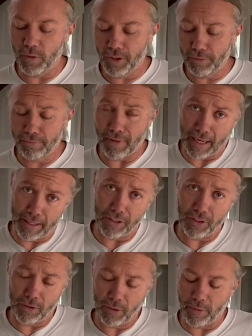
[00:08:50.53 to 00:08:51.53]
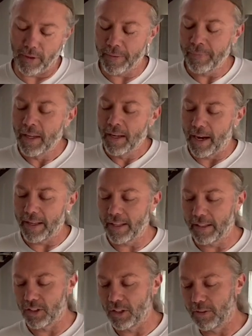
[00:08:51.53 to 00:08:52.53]
which I disagree with. I
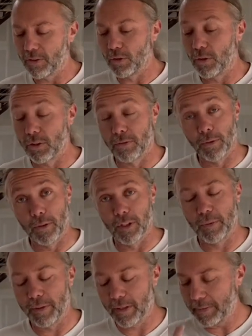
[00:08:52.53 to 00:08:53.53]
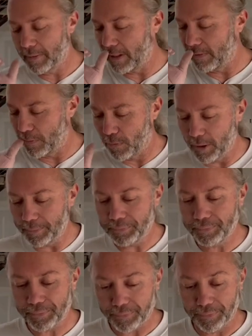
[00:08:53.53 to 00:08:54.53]
think that self control is a fruit of the Spirit.
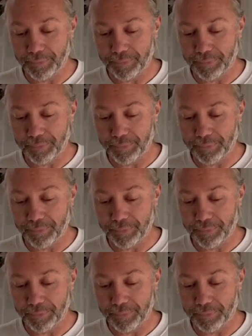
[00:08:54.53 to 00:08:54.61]
Therefore,